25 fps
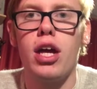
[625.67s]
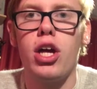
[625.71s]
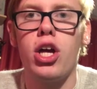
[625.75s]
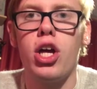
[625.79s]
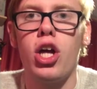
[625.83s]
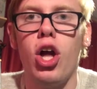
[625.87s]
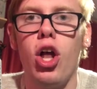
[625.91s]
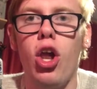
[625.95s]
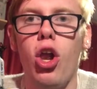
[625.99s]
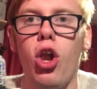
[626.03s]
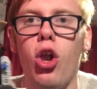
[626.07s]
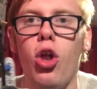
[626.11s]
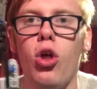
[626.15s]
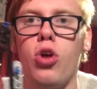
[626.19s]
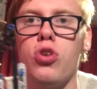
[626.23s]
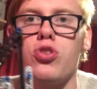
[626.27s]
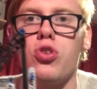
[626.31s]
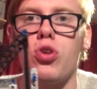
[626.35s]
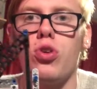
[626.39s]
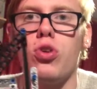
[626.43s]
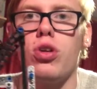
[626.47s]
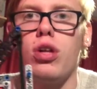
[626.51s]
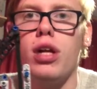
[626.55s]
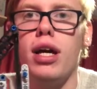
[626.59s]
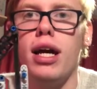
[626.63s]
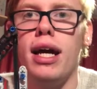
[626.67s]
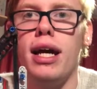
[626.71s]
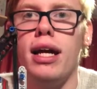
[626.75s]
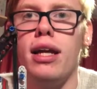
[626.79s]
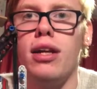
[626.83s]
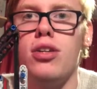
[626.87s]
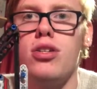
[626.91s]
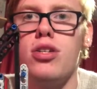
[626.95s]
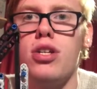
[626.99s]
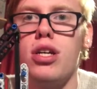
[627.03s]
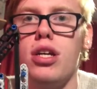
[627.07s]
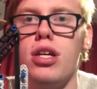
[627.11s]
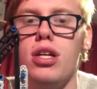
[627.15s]
Colossal.
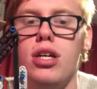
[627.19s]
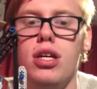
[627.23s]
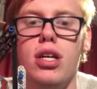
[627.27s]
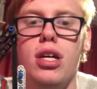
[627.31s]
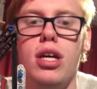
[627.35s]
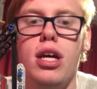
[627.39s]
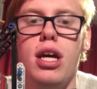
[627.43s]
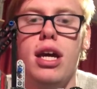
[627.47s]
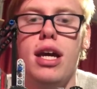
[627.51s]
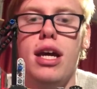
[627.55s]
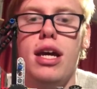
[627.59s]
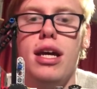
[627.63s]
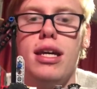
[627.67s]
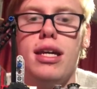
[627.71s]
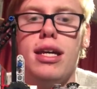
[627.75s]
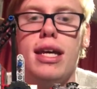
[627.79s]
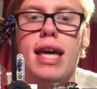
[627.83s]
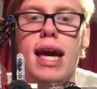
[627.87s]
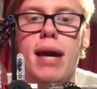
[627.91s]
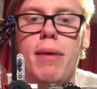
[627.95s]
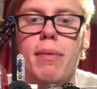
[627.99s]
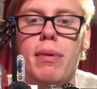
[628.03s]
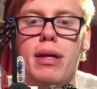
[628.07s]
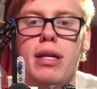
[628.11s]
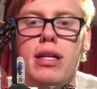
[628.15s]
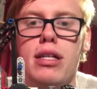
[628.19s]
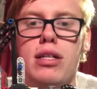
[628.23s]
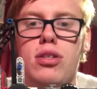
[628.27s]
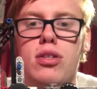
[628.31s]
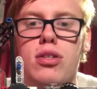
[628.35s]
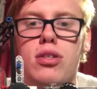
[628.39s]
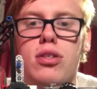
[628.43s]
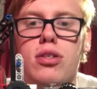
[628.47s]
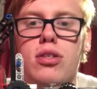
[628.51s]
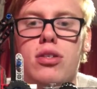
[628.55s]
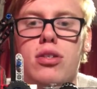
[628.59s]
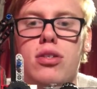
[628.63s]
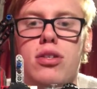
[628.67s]
And, yep, yeah,
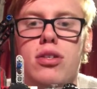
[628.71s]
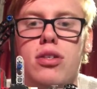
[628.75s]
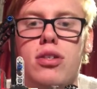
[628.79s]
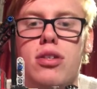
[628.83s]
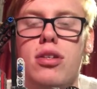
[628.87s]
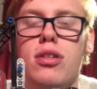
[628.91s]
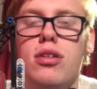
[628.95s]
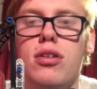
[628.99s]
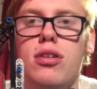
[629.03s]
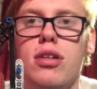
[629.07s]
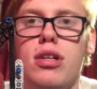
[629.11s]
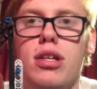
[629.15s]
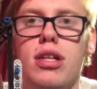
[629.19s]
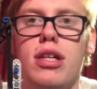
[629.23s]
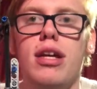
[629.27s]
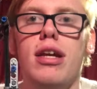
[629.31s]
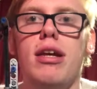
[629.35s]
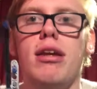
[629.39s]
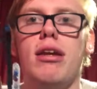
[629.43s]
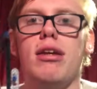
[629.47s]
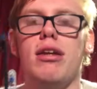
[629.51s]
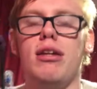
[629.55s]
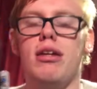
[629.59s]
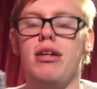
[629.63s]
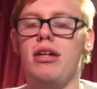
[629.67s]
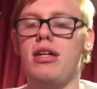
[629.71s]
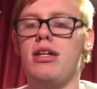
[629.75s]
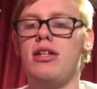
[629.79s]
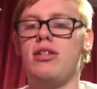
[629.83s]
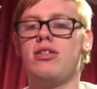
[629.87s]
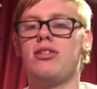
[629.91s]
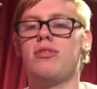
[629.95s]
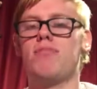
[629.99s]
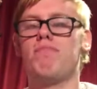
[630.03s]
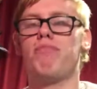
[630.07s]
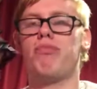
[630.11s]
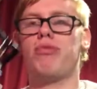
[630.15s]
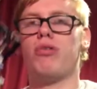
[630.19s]
it's,
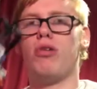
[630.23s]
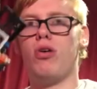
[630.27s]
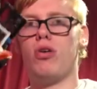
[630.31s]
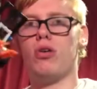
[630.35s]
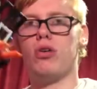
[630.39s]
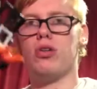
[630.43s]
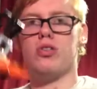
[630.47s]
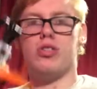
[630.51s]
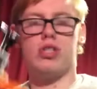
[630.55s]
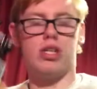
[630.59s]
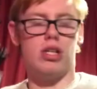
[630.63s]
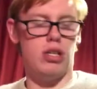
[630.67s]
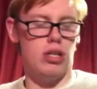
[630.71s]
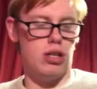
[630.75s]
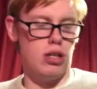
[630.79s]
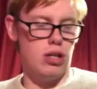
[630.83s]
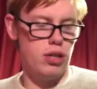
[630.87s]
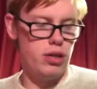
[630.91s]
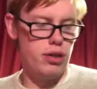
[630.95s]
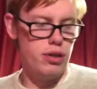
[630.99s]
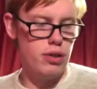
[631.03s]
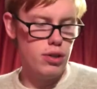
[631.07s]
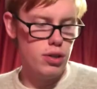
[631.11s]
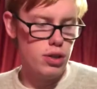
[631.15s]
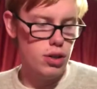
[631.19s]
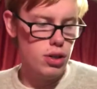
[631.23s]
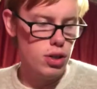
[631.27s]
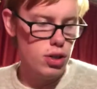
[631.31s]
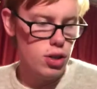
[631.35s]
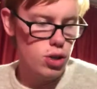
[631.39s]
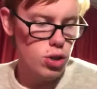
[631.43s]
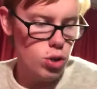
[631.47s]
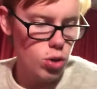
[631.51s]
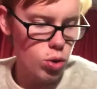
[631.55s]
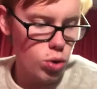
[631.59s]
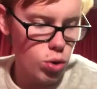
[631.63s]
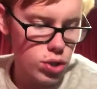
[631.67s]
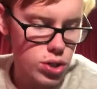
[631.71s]
its prongs are,
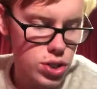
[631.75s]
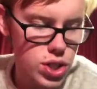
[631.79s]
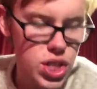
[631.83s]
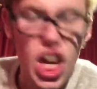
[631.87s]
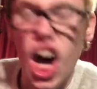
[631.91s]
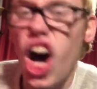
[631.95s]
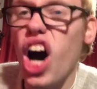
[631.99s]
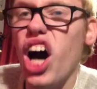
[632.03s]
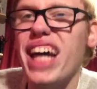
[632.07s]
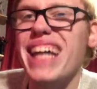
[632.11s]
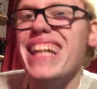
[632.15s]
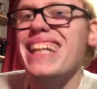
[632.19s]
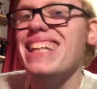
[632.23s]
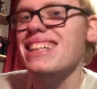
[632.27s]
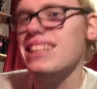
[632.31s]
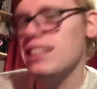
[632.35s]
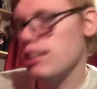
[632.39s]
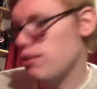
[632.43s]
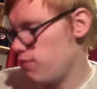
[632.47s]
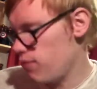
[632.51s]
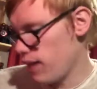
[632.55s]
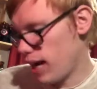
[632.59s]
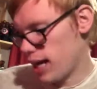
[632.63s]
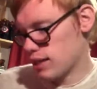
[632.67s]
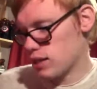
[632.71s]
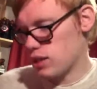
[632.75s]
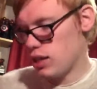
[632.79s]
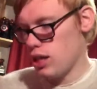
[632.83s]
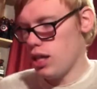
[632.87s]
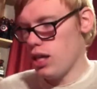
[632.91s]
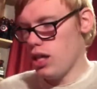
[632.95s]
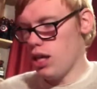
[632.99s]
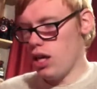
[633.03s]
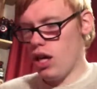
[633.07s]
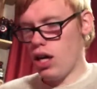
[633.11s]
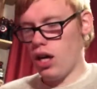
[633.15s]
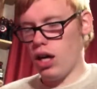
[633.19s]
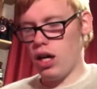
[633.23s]
or its tines, in fact,
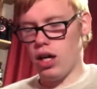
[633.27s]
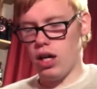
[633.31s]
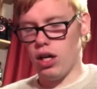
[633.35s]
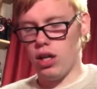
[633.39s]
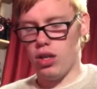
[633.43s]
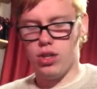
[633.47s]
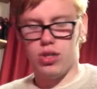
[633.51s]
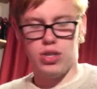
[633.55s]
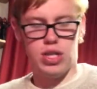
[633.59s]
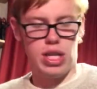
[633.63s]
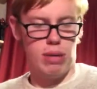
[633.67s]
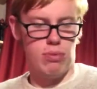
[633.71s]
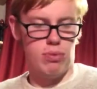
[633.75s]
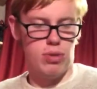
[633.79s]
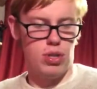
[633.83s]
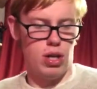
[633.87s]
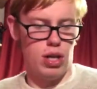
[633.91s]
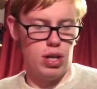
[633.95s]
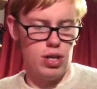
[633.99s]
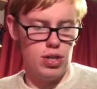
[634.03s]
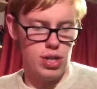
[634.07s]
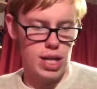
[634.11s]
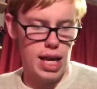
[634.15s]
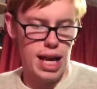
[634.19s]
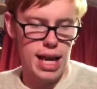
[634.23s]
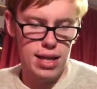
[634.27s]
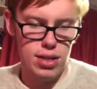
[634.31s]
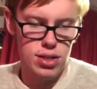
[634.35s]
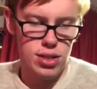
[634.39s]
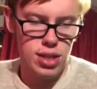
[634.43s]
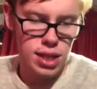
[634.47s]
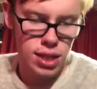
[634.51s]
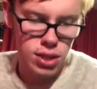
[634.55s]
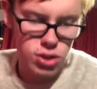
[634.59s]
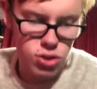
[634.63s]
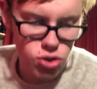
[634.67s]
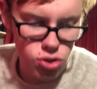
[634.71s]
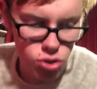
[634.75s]
are the same size as
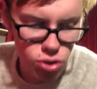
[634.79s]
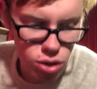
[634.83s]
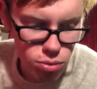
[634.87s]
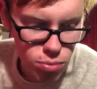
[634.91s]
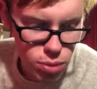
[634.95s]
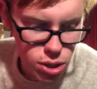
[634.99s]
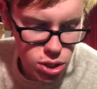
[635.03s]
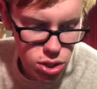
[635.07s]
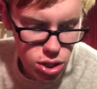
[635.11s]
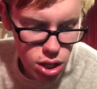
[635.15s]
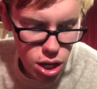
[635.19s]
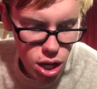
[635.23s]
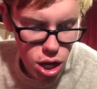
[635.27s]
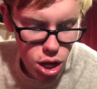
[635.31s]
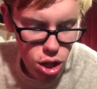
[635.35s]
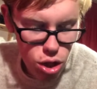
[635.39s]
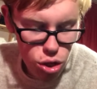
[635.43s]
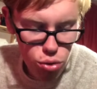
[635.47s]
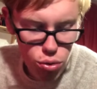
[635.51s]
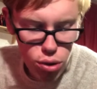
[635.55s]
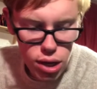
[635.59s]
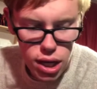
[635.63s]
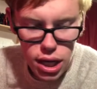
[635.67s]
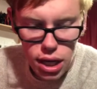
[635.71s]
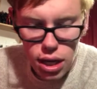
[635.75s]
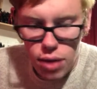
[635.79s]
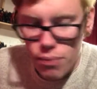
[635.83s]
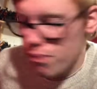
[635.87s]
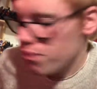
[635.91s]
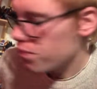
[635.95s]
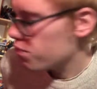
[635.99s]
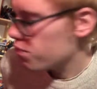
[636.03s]
Extremis 3.